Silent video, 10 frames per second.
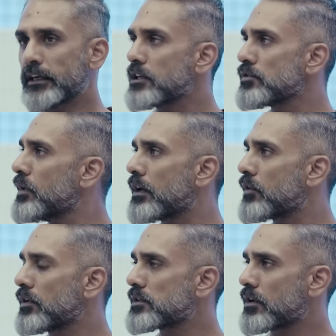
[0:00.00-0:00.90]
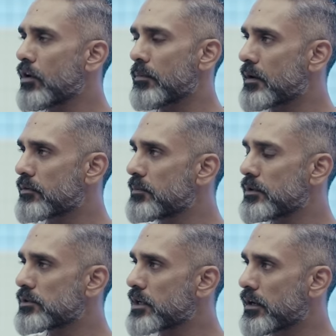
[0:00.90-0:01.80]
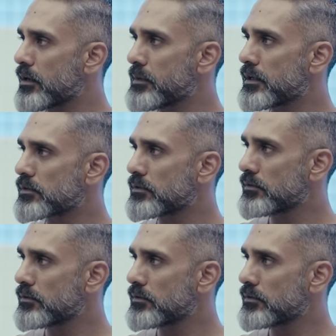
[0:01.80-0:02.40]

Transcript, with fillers: It has no electronics at all apart from dual channel ABS.